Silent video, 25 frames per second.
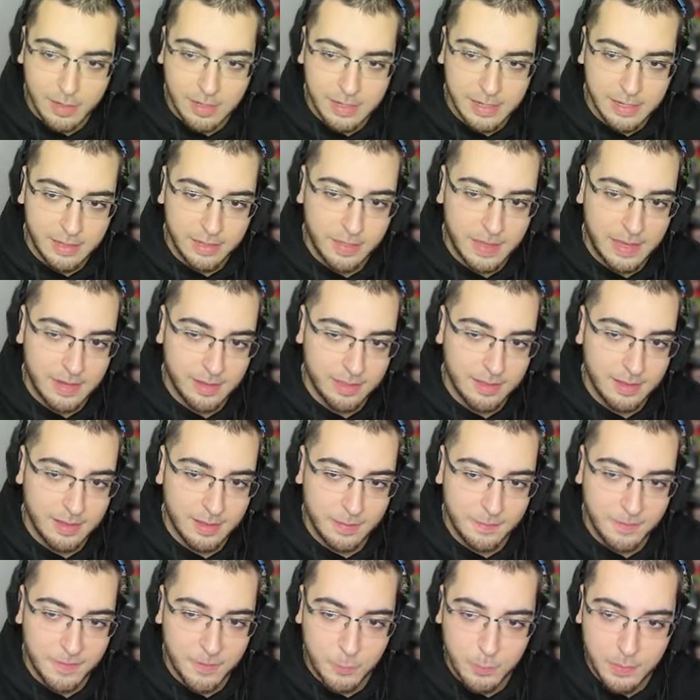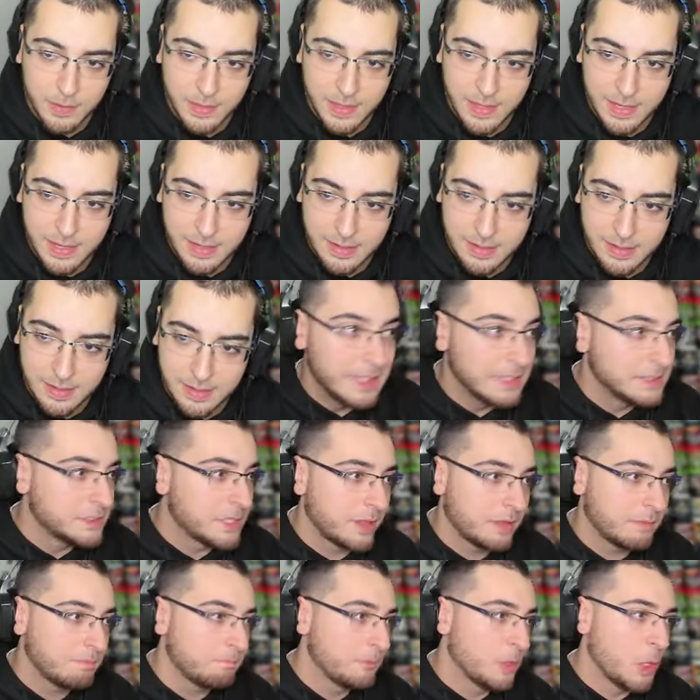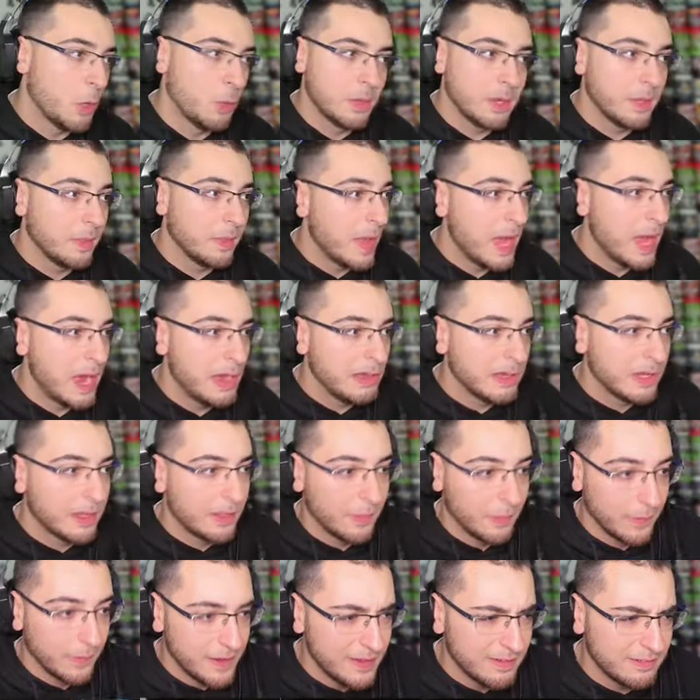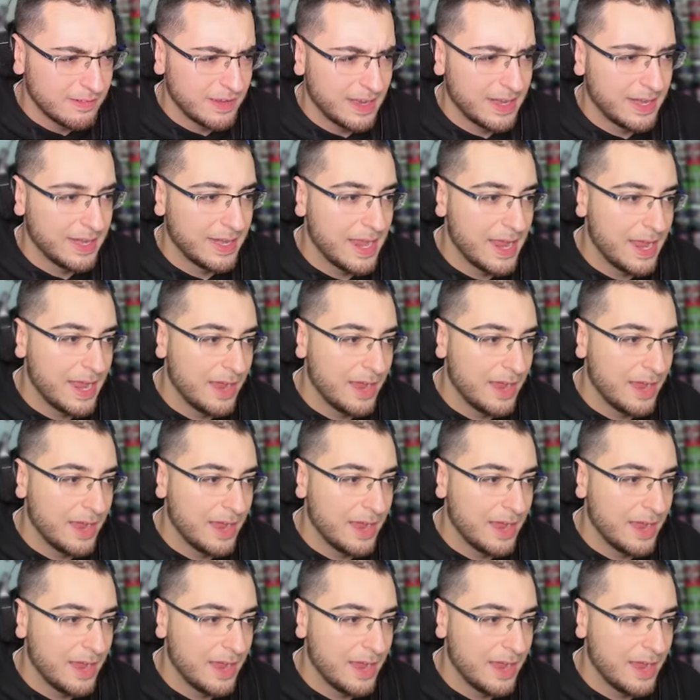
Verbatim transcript: on. He's that stealthy with it. He's just going in loud and clear right